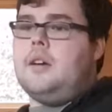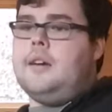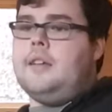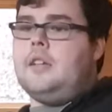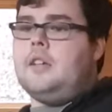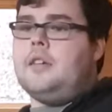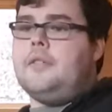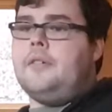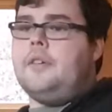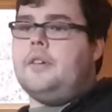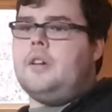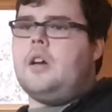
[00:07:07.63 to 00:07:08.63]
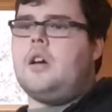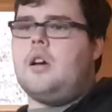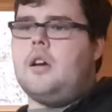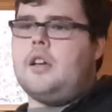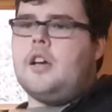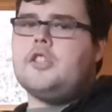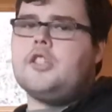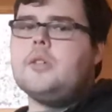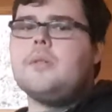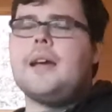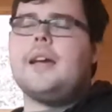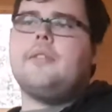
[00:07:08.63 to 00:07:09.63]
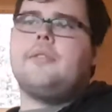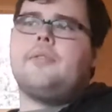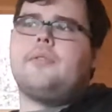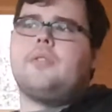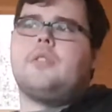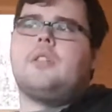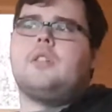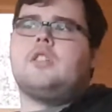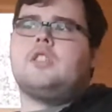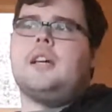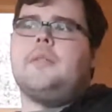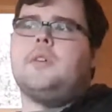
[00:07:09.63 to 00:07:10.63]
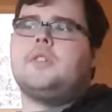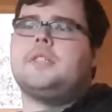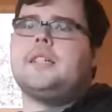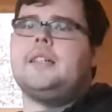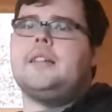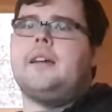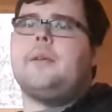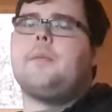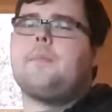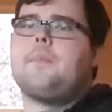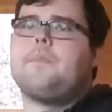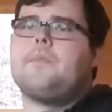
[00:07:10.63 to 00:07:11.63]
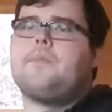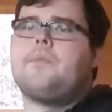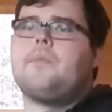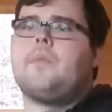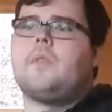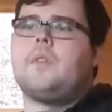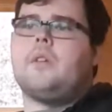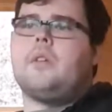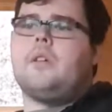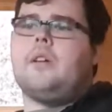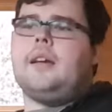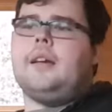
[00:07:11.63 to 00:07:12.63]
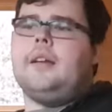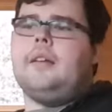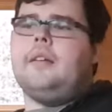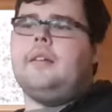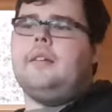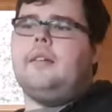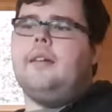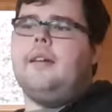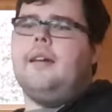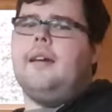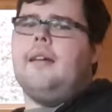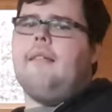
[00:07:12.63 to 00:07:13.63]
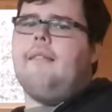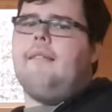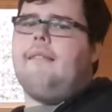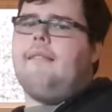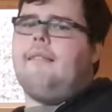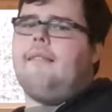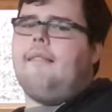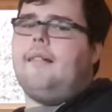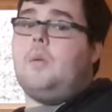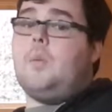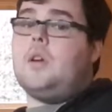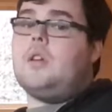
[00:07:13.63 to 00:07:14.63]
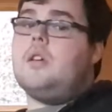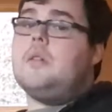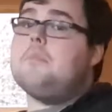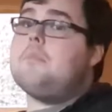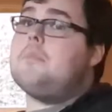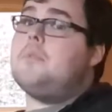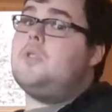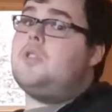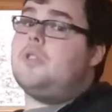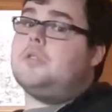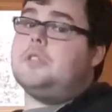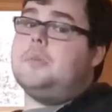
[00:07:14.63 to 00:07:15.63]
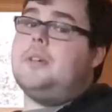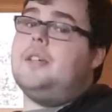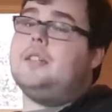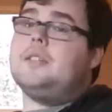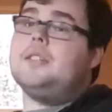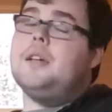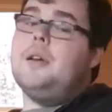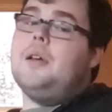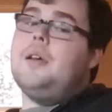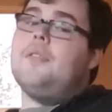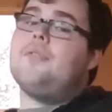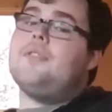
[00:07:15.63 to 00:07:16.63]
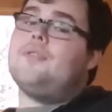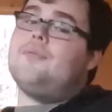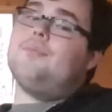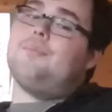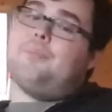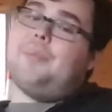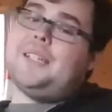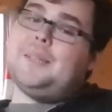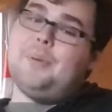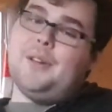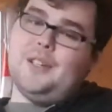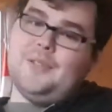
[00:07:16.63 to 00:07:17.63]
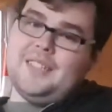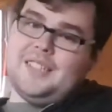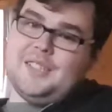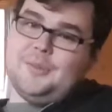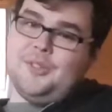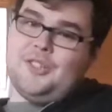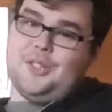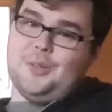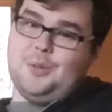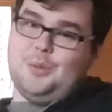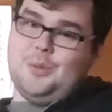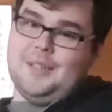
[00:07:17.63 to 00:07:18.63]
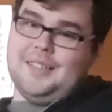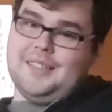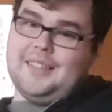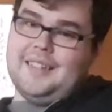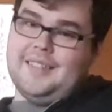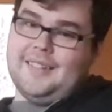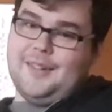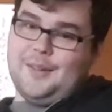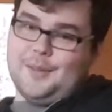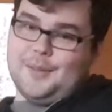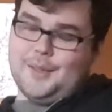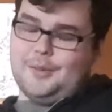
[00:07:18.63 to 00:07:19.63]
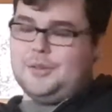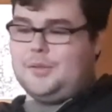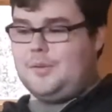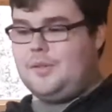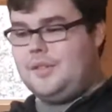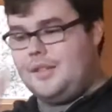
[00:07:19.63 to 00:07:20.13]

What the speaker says: And I do have, because I have it on CD, and when I got to meet Peter Purvis, which you can see in the title sequence,